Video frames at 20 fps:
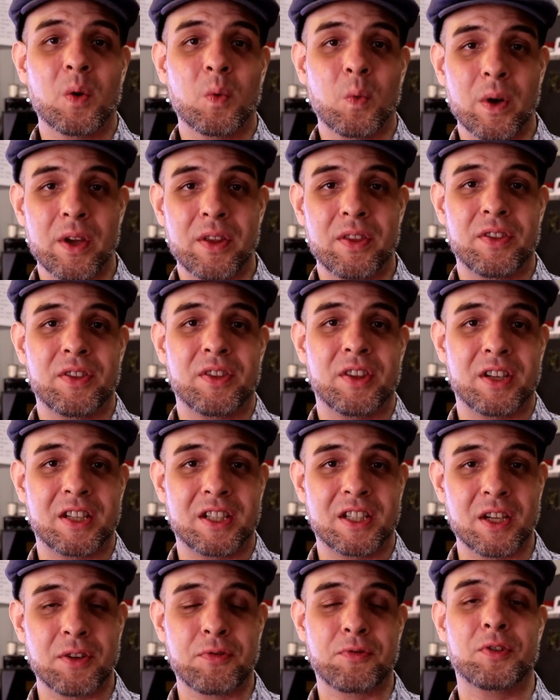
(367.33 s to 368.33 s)
with the
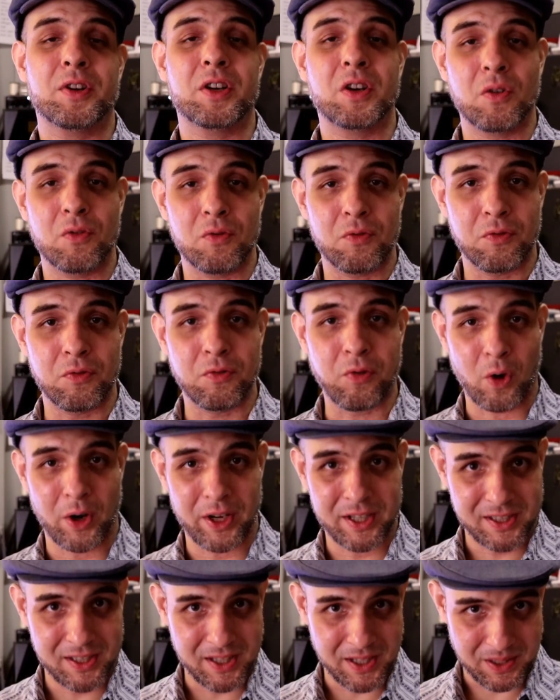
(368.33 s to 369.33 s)
different
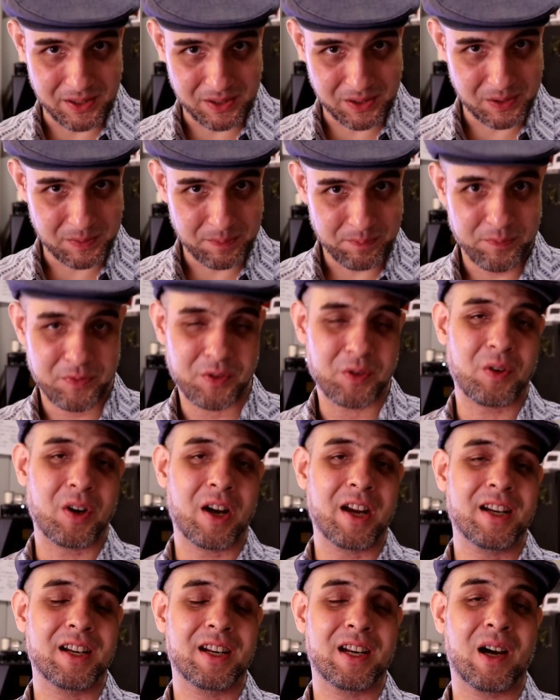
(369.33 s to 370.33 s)
voicings, all
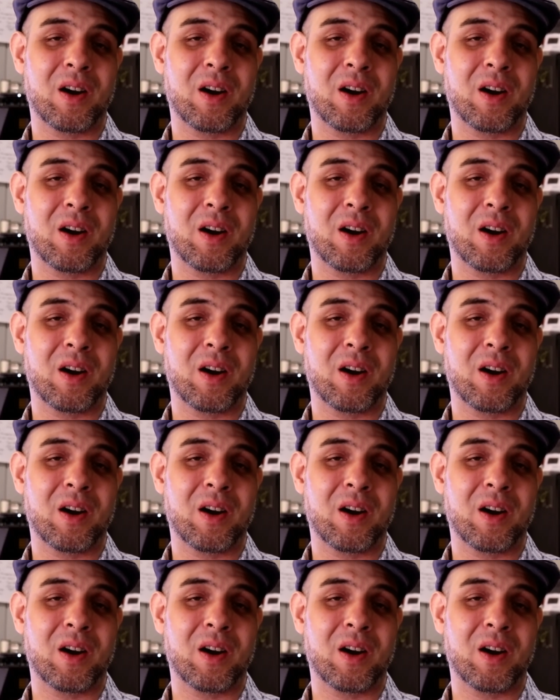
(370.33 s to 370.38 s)
right?